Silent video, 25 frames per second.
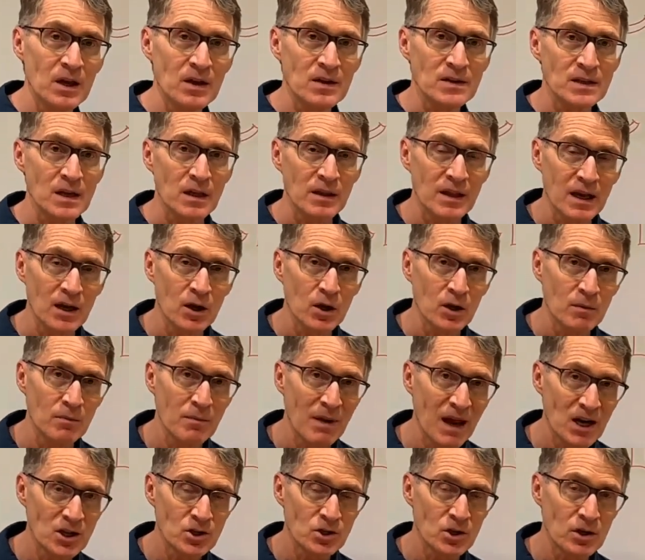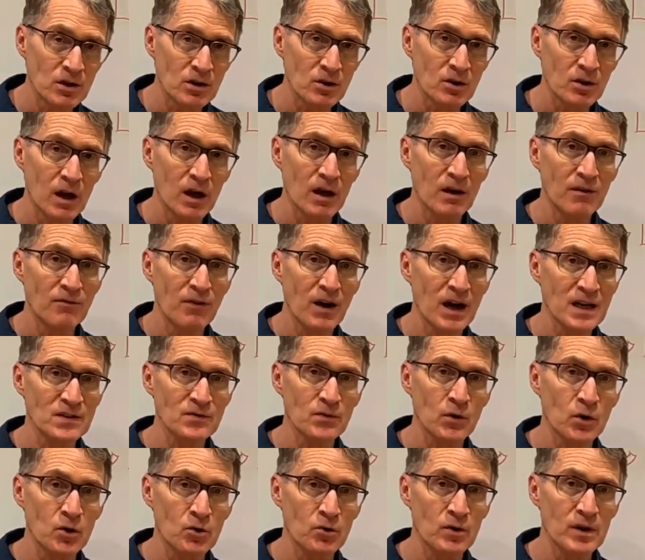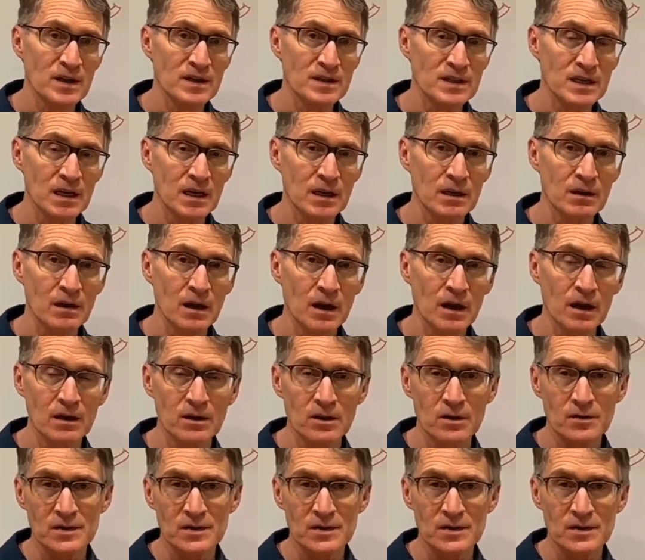So they could measure phosphocreatine